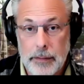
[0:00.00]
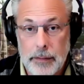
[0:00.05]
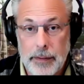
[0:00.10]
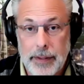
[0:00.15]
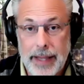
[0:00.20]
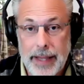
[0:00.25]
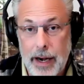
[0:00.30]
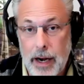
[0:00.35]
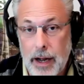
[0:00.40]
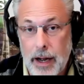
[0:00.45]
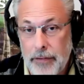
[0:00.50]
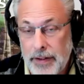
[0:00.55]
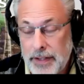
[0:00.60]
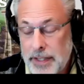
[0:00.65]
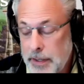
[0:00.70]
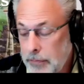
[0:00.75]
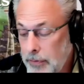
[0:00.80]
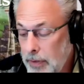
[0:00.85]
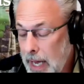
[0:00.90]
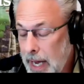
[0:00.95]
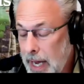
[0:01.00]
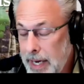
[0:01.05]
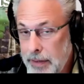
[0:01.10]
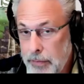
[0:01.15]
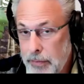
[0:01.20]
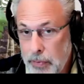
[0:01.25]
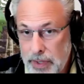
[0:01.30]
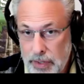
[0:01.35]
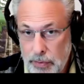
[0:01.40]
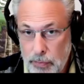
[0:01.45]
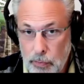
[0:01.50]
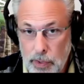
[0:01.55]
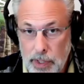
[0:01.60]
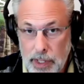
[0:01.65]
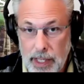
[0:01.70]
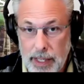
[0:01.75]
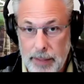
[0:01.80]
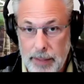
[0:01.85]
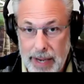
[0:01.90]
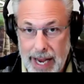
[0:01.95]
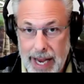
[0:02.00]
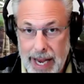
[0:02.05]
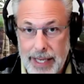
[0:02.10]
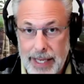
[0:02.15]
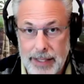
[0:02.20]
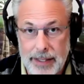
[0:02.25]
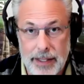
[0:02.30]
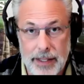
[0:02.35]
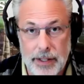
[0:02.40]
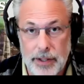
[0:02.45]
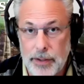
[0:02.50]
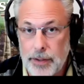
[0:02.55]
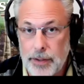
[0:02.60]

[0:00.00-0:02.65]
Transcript: That offensive line was really bad, dude.